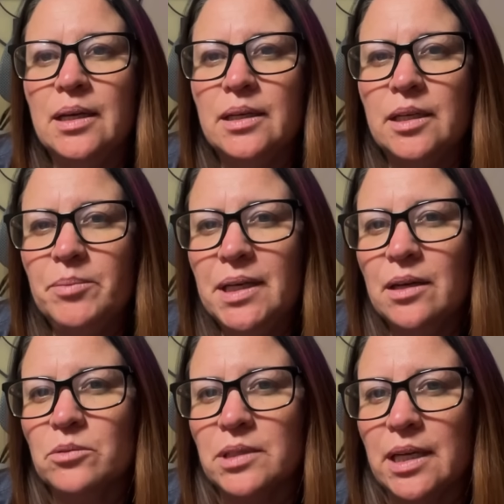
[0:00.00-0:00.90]
He began
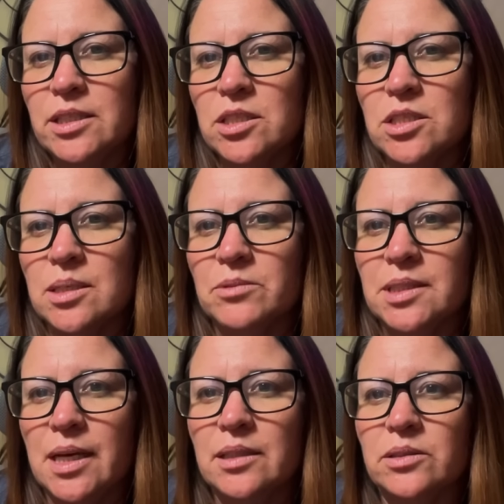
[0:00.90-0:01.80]
a relationship
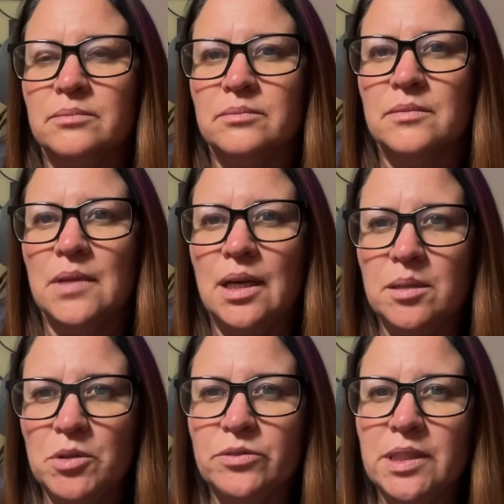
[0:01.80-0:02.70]
with Taylor and he
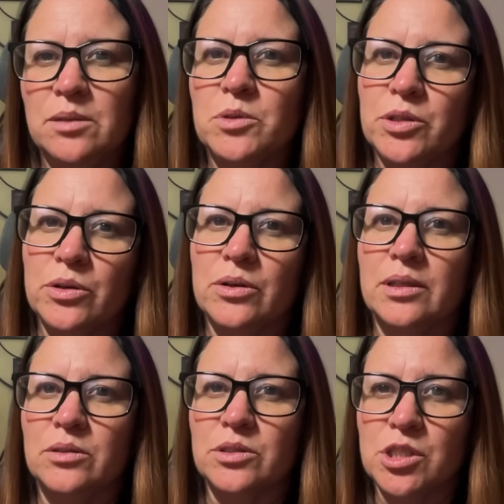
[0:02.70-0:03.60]
moved in with her
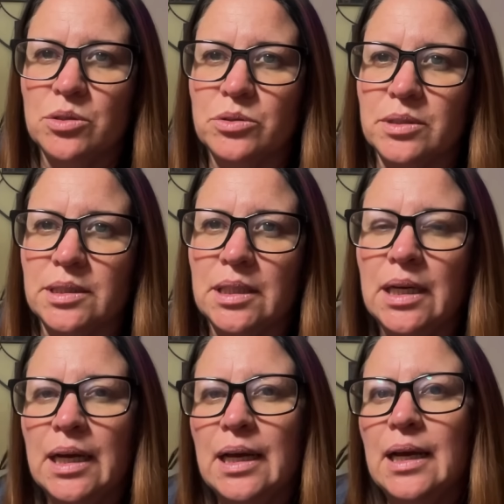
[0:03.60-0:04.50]
and her children.
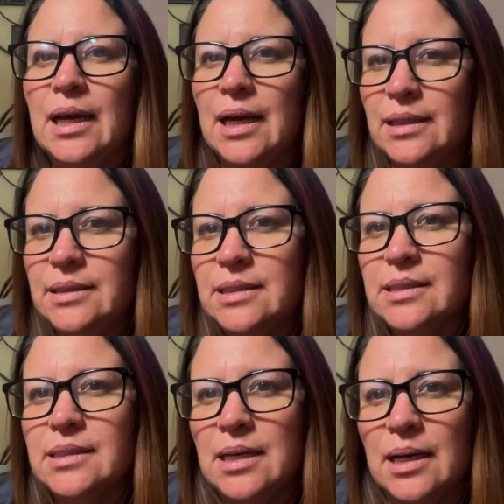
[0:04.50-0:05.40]
At
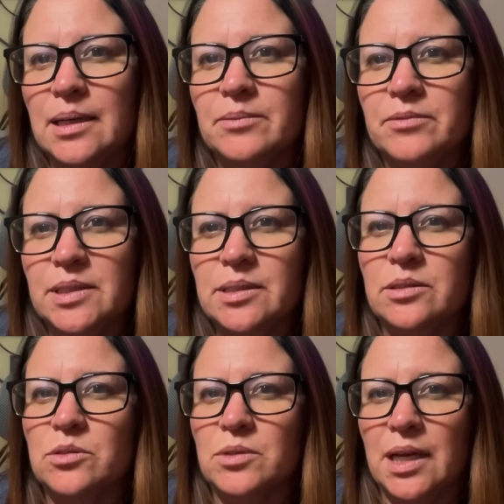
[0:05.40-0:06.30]
this time,
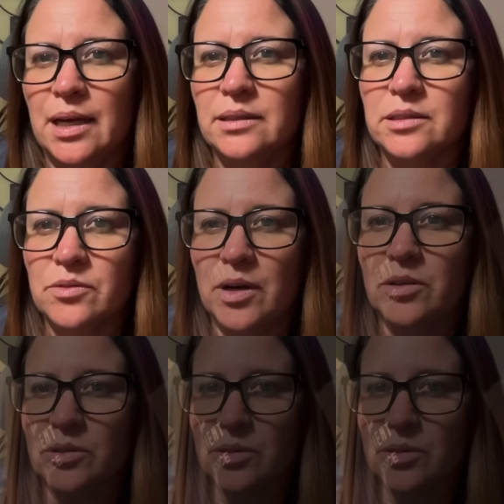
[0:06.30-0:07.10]
visits with Caelyn's father,